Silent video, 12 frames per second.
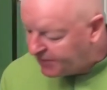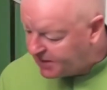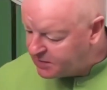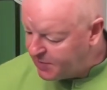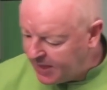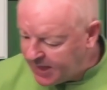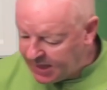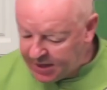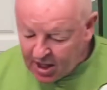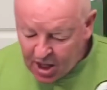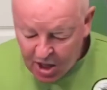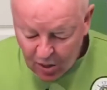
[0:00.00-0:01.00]
speaking,
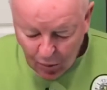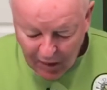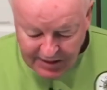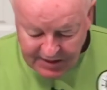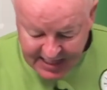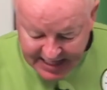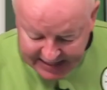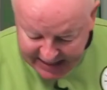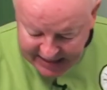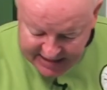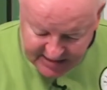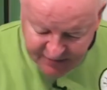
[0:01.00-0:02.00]
once that
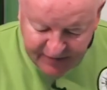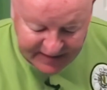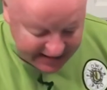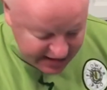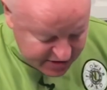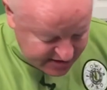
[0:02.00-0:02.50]
is finished,